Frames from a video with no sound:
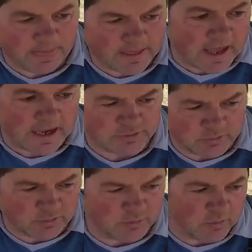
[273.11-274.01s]
yeah, so
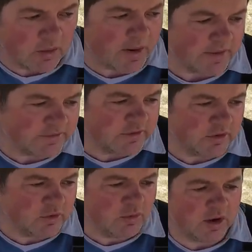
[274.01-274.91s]
I went
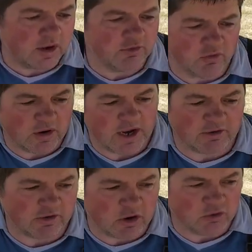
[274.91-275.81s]
to Royal
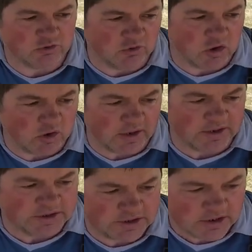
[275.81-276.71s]
Agricultural
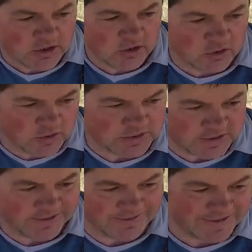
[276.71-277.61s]
College, or
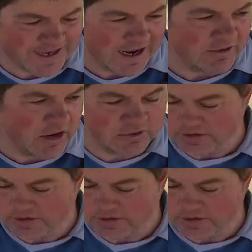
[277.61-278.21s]
it's now known